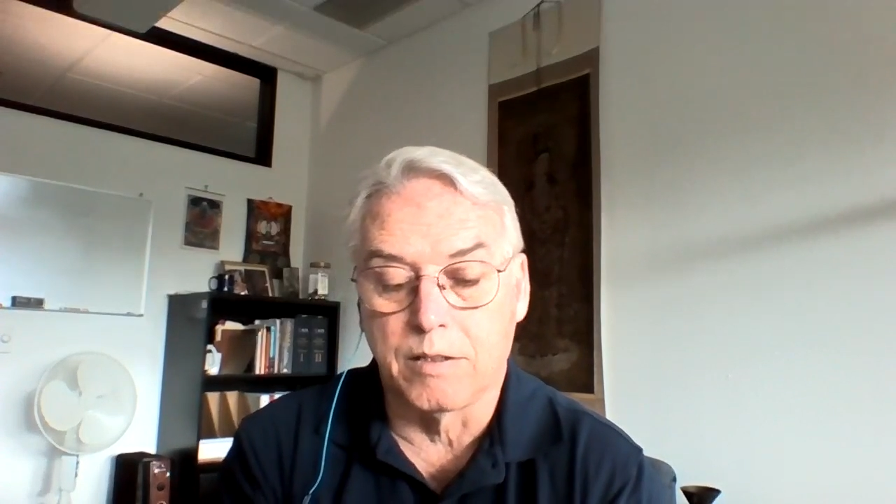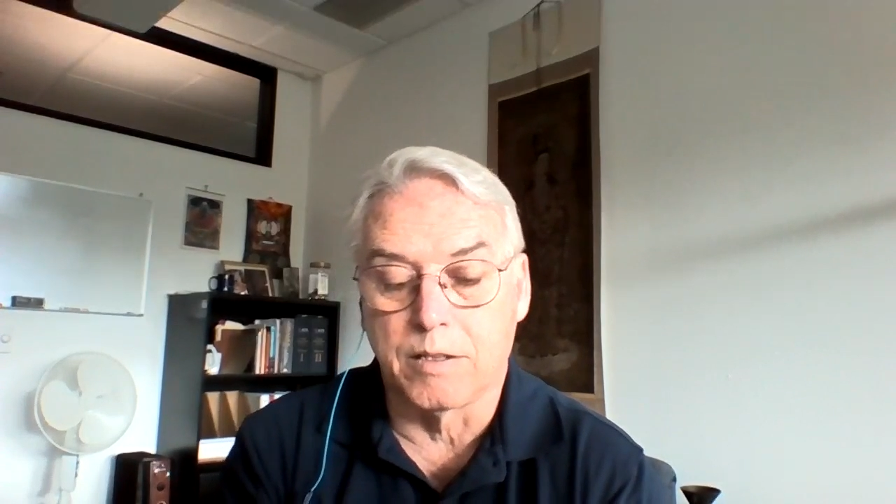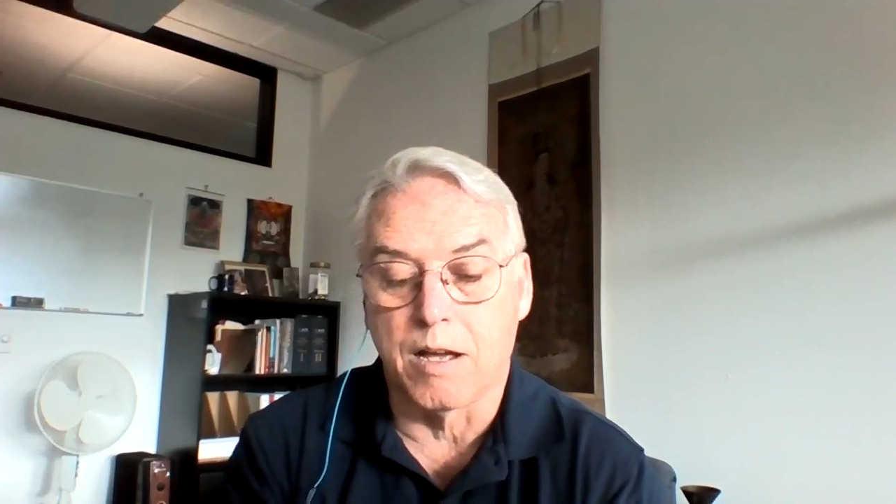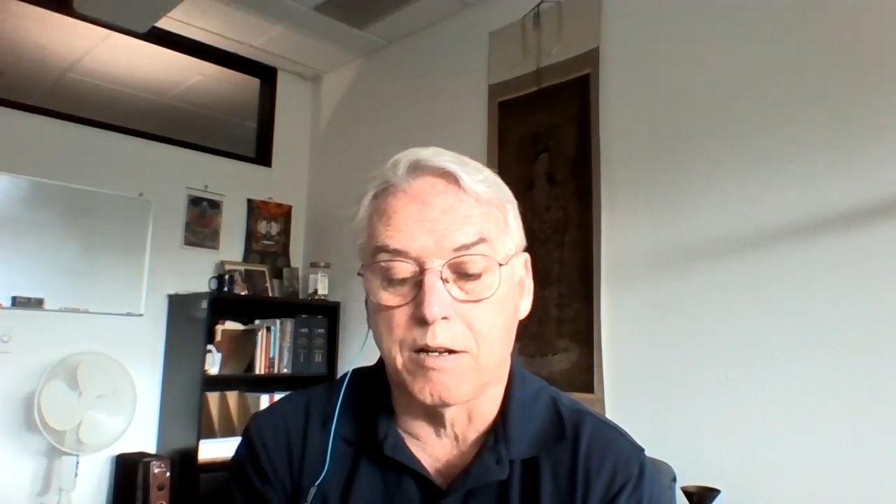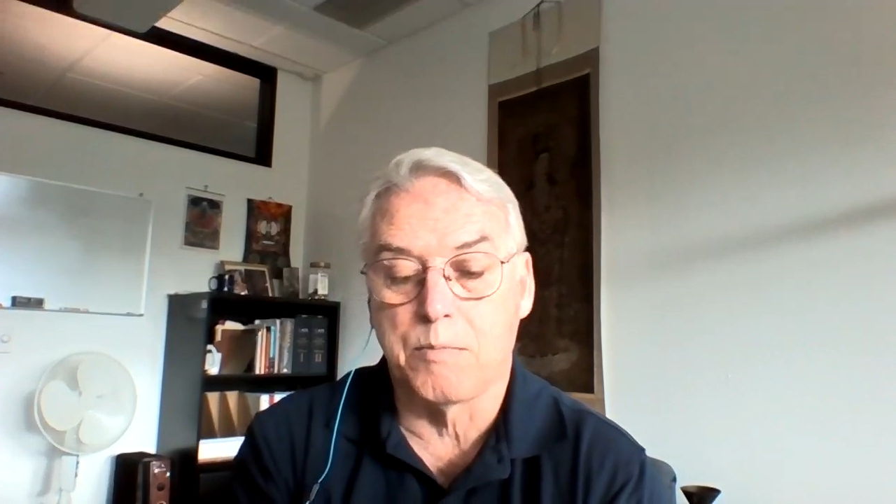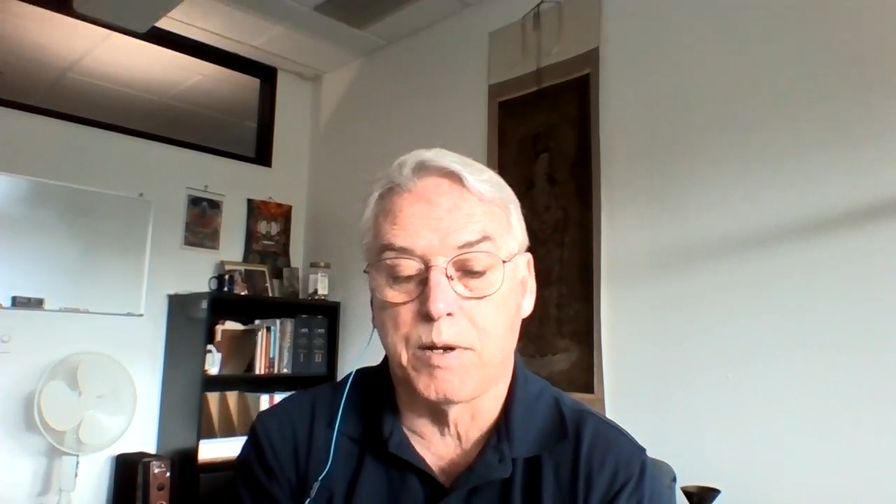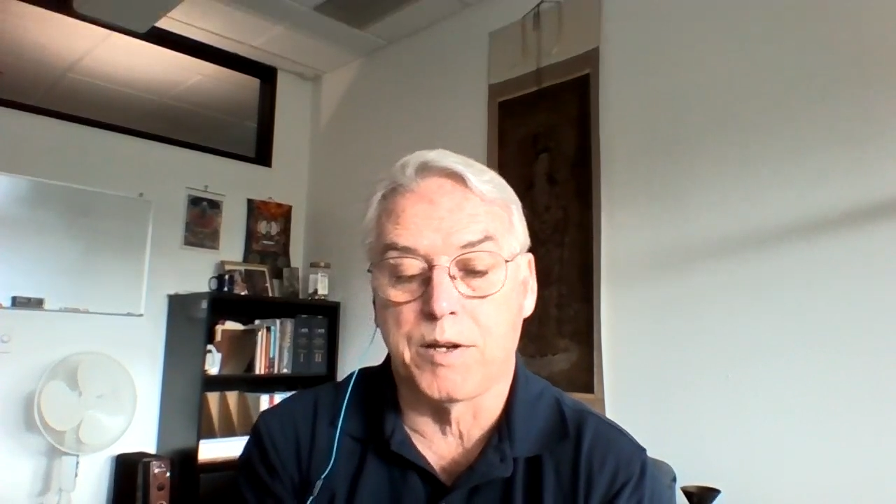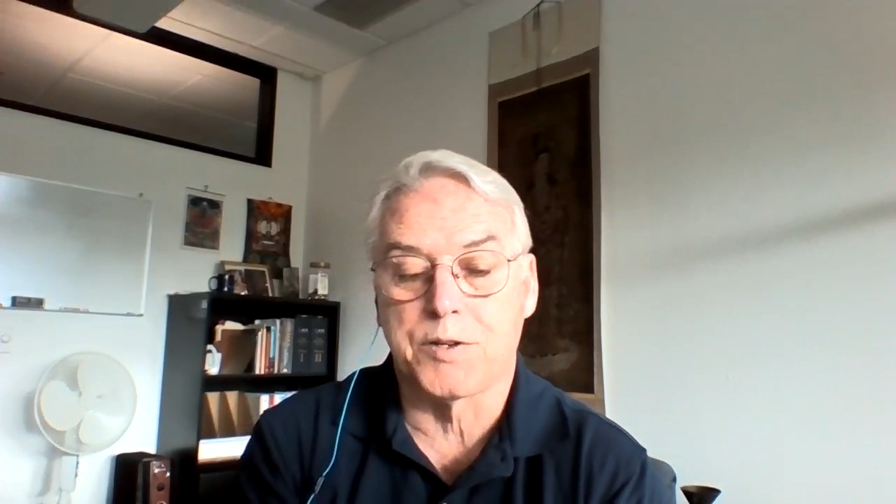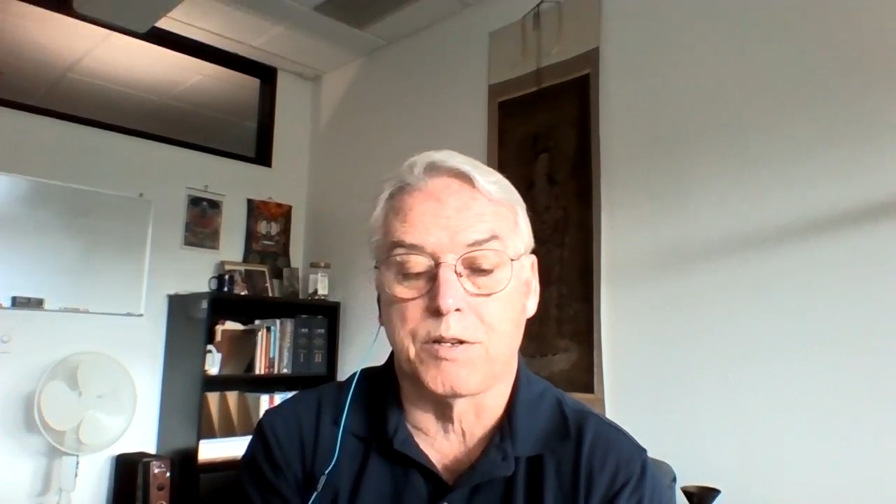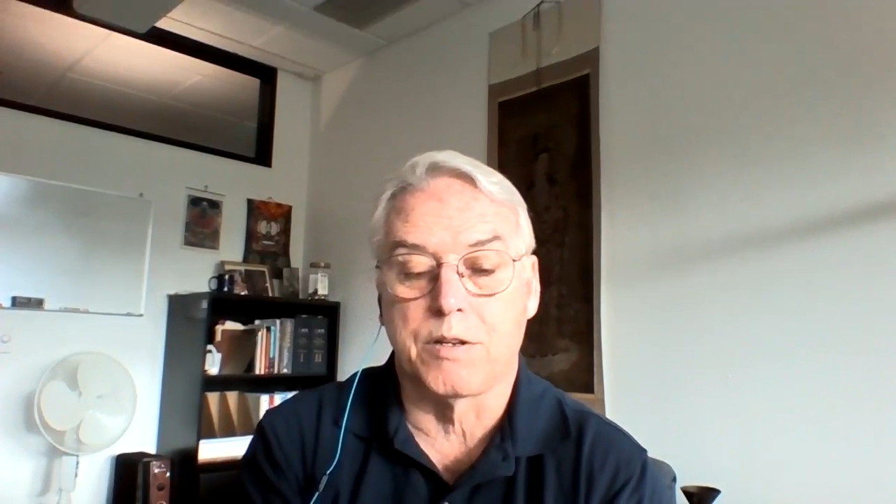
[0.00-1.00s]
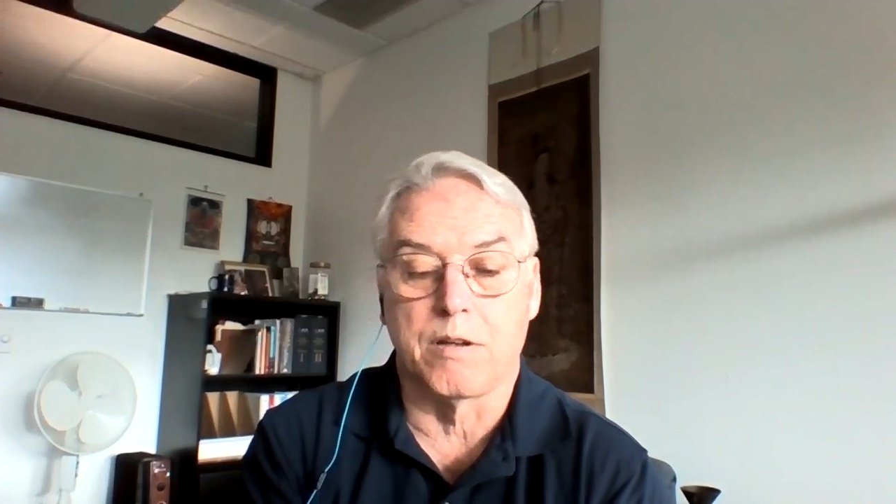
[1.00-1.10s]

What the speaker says: contemplation